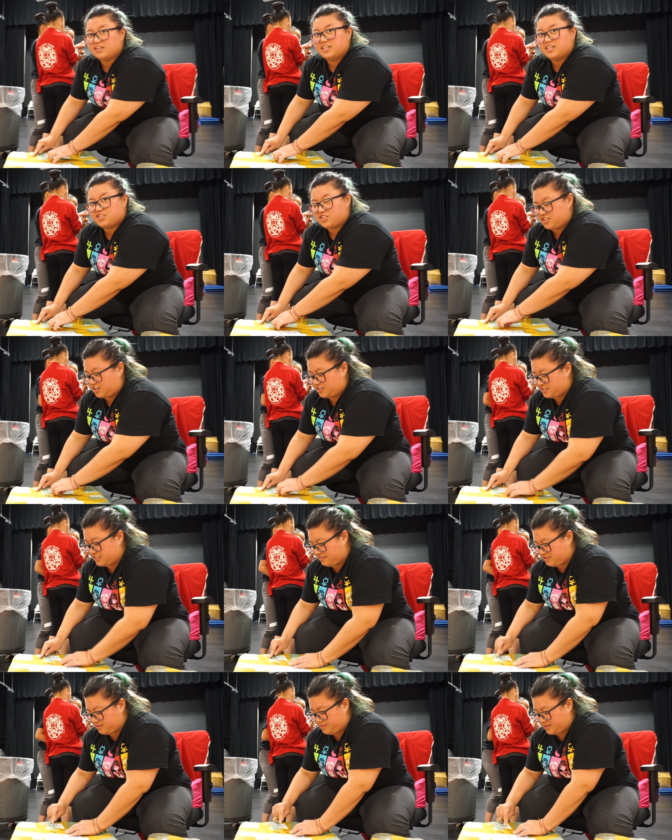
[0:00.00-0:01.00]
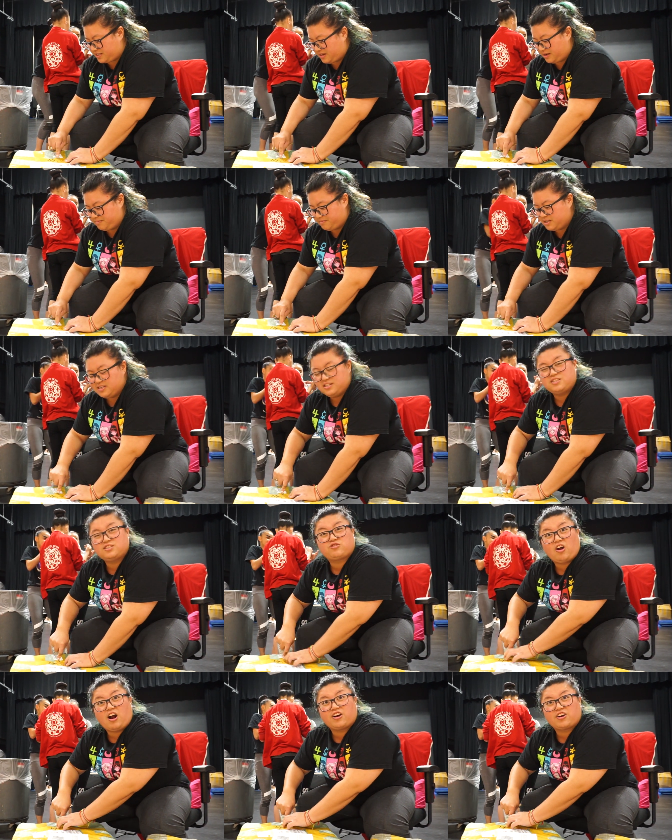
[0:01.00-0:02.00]
conditioning ourselves to become
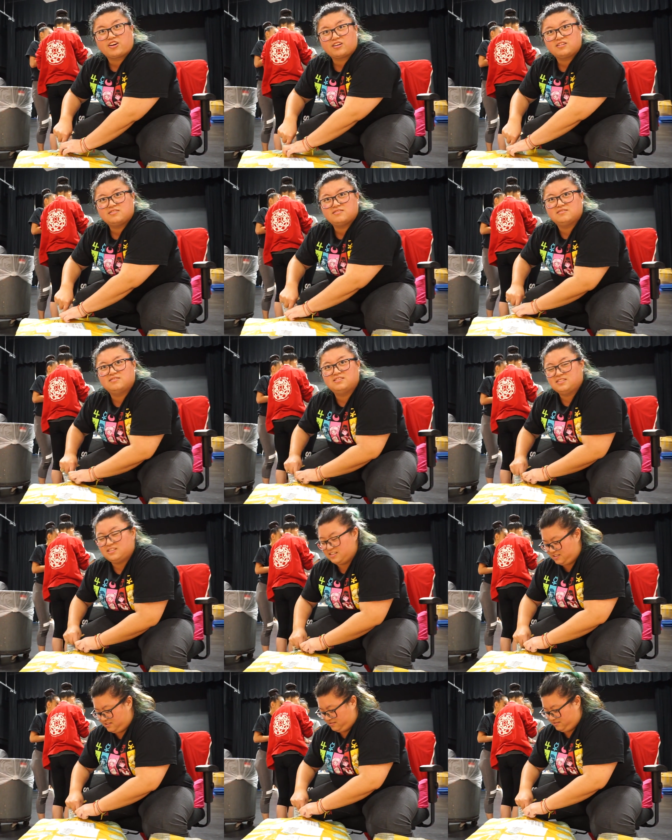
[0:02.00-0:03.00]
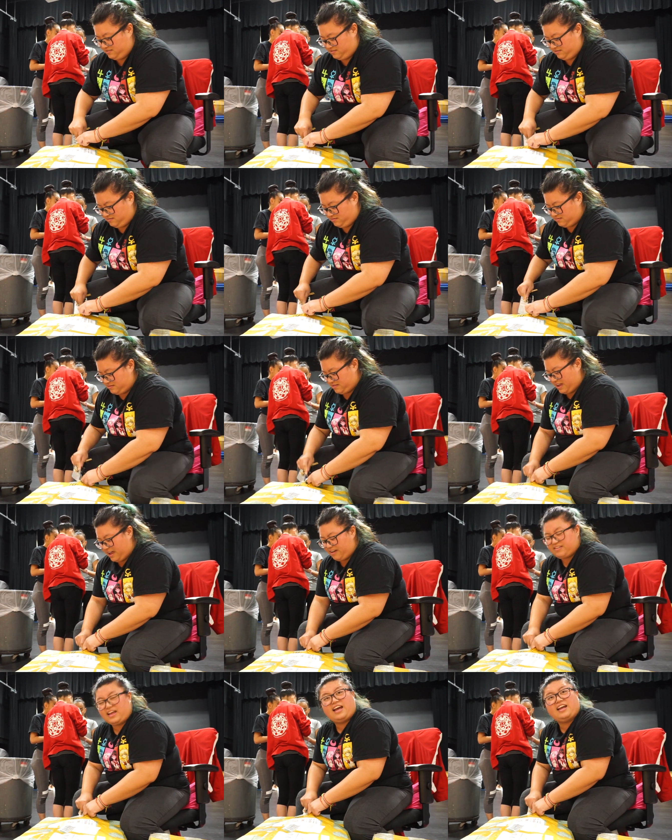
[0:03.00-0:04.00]
stronger
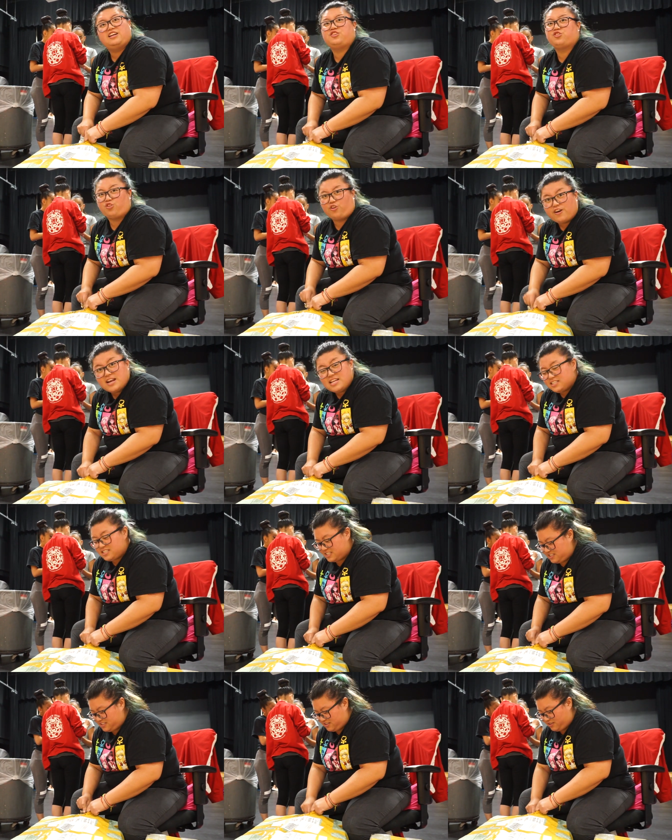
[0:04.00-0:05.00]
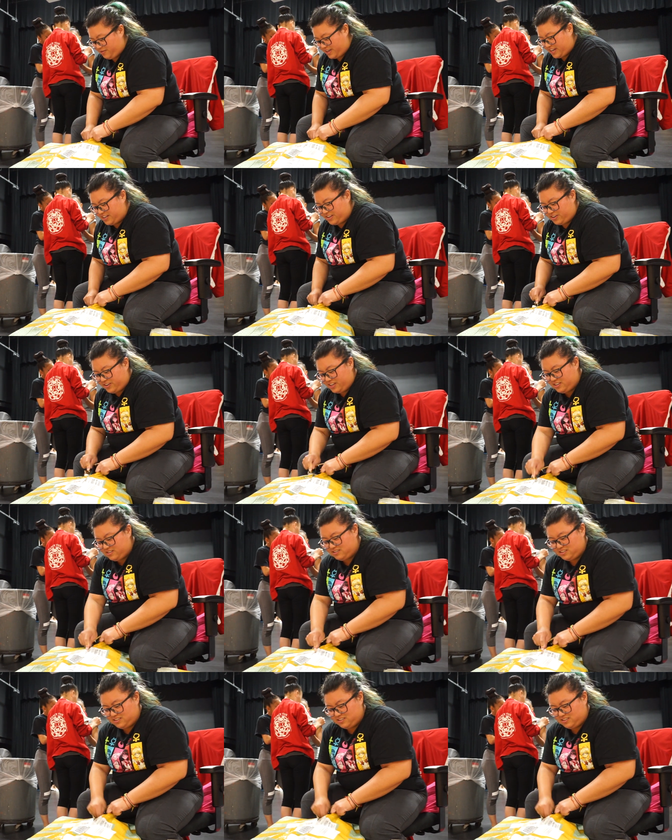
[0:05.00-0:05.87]
have that endurance so we can do it.